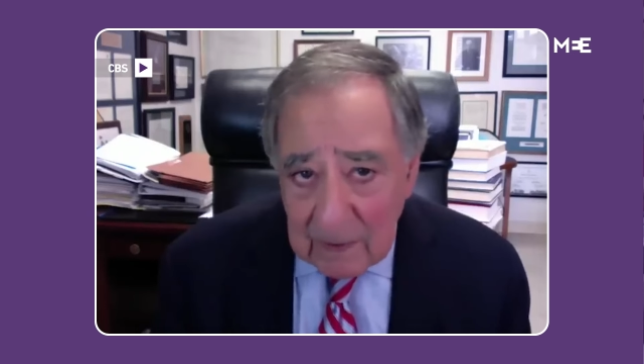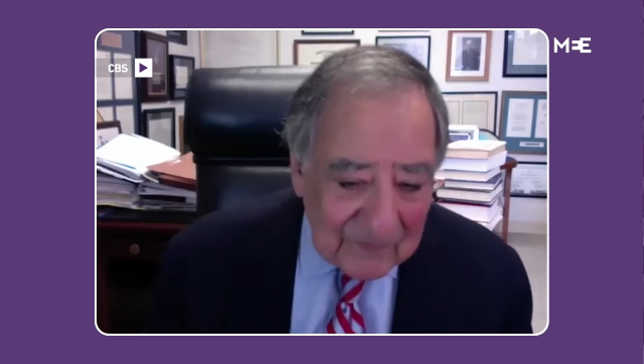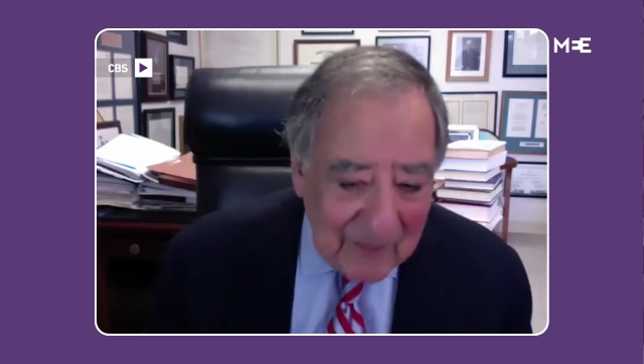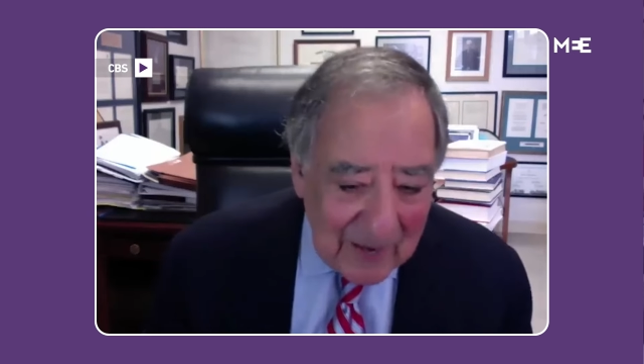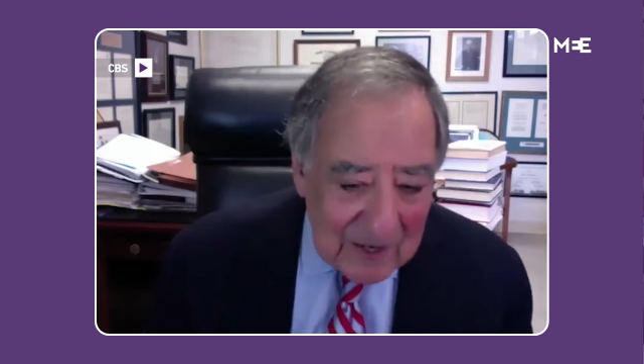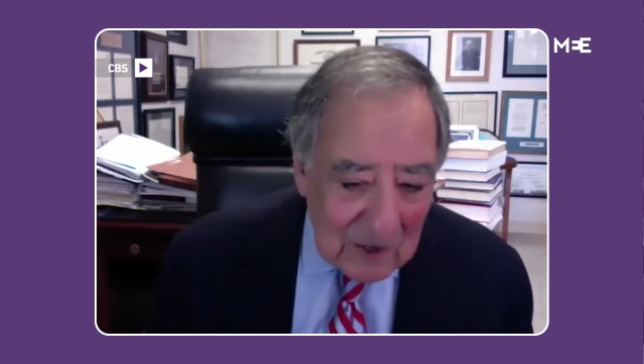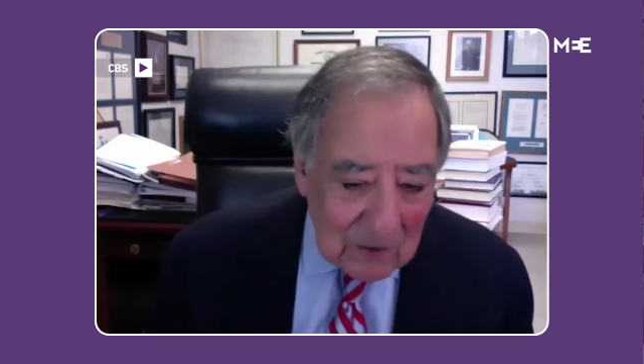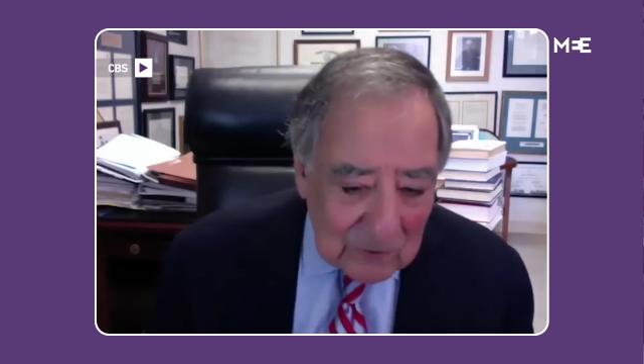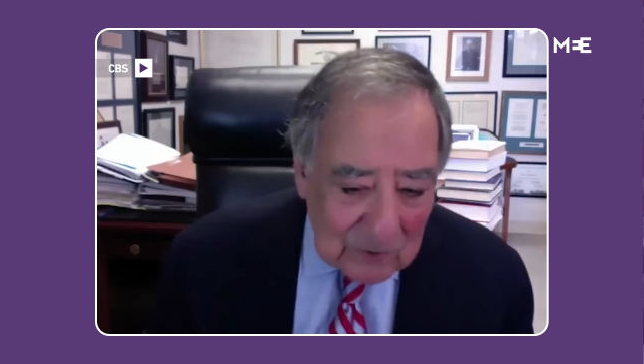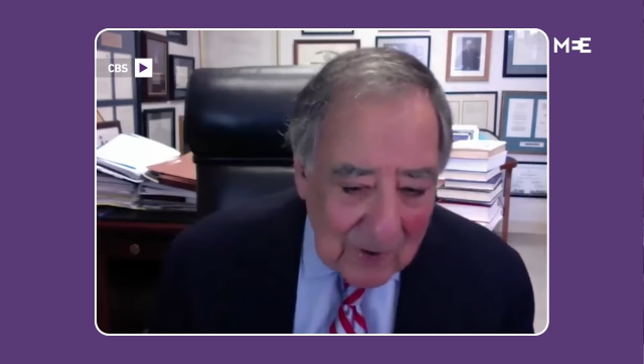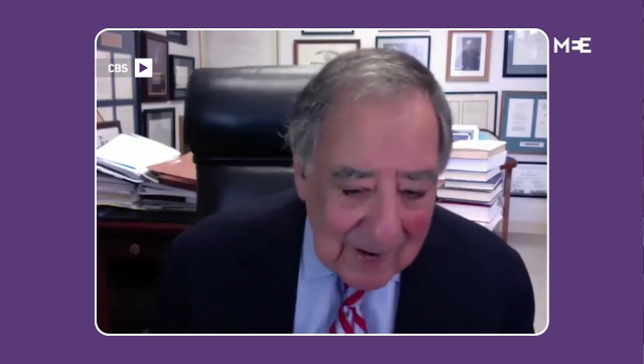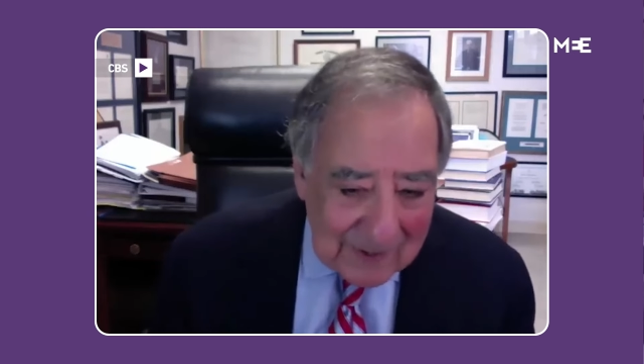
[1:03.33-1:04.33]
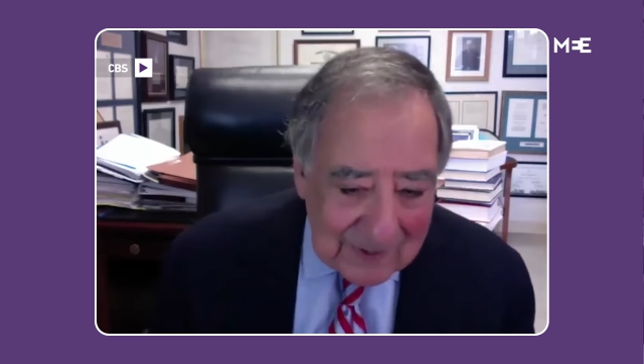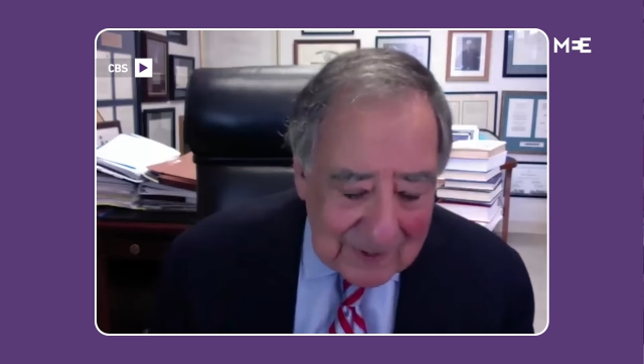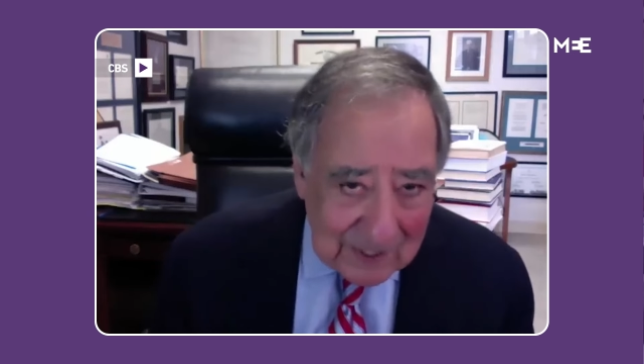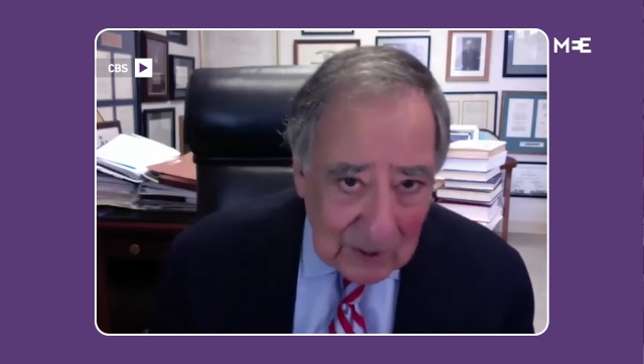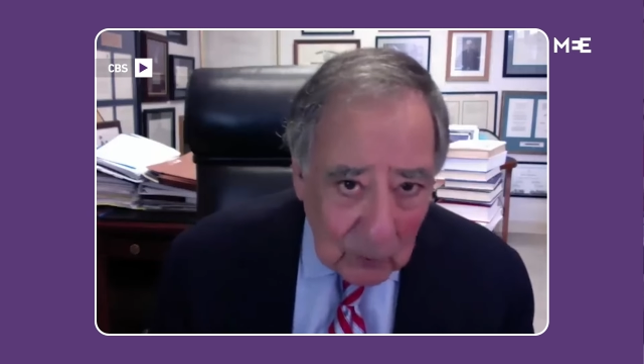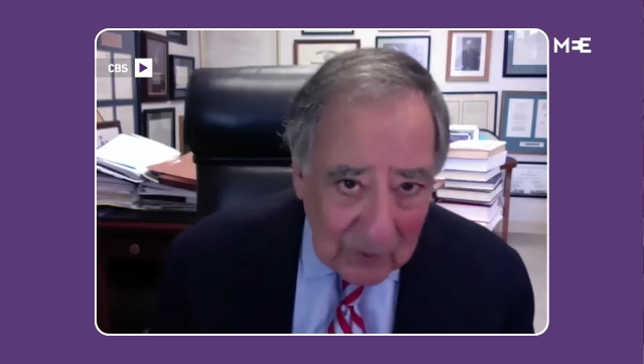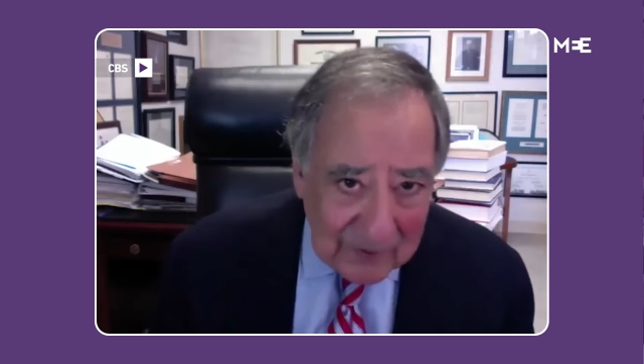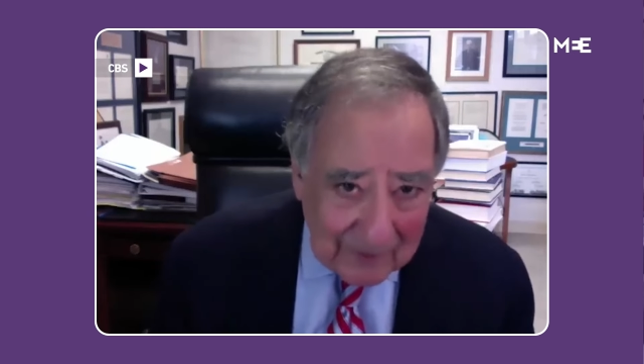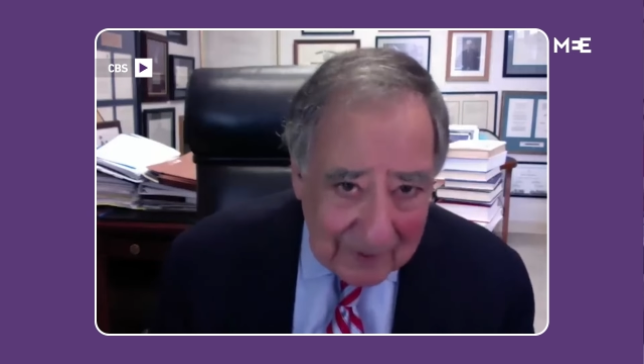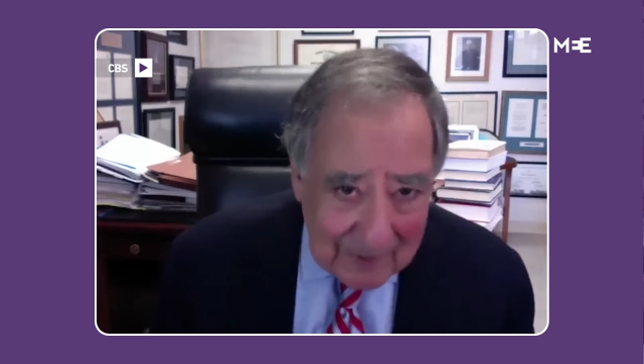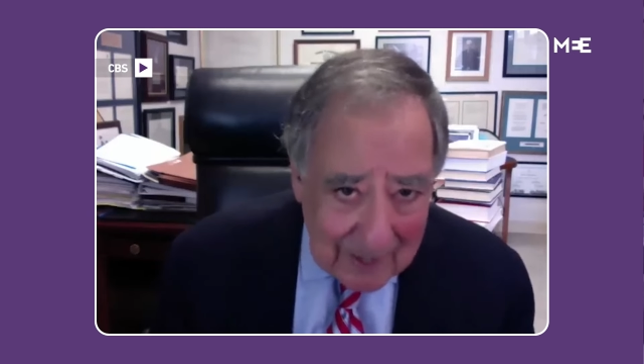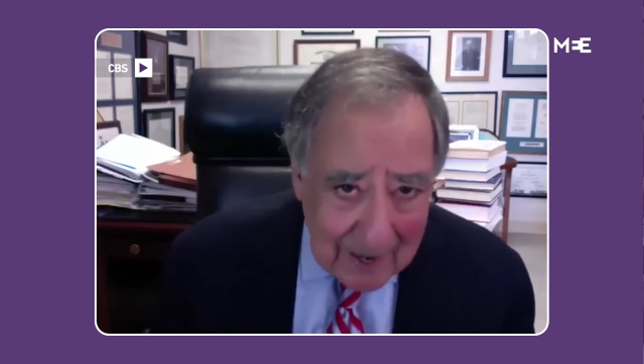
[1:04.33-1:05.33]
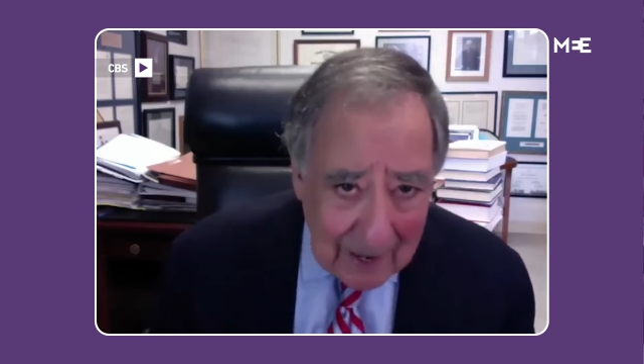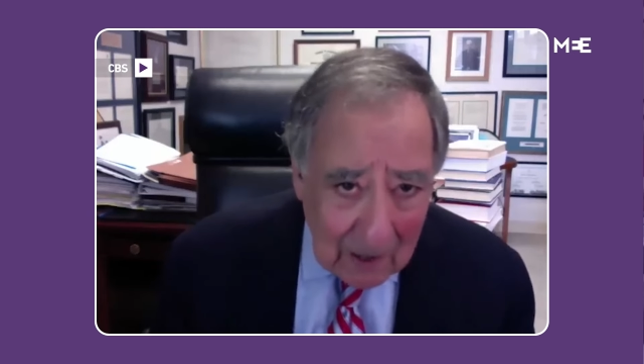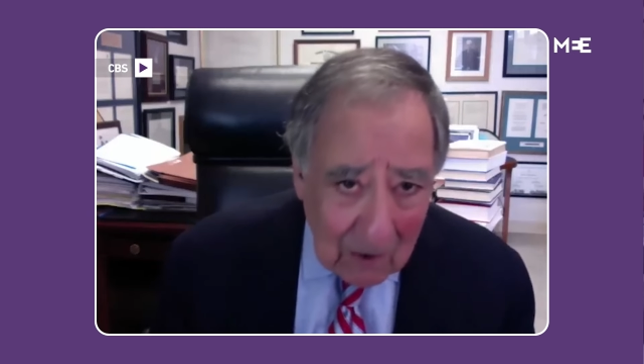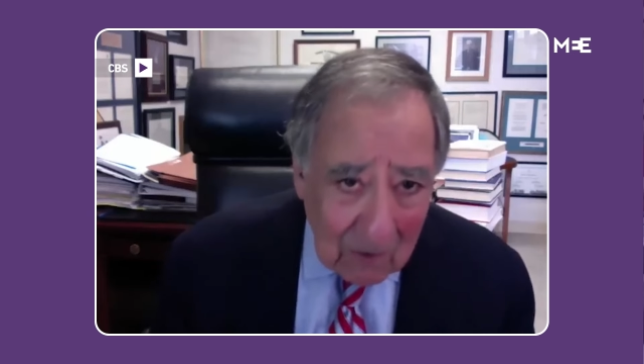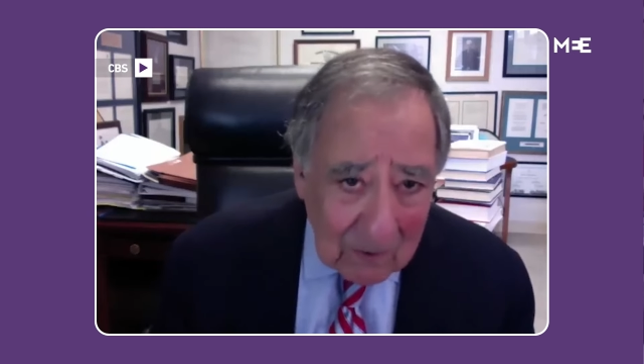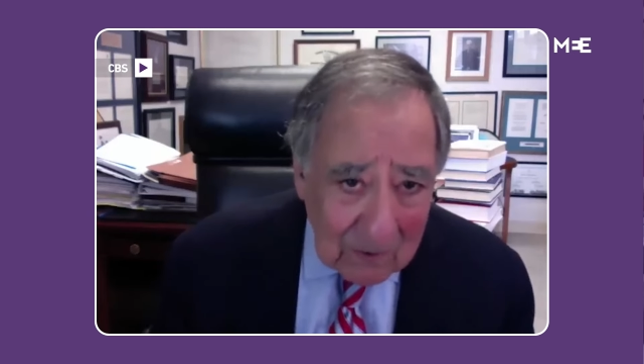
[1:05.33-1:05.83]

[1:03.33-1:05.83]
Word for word: If they don't try to deal with it now,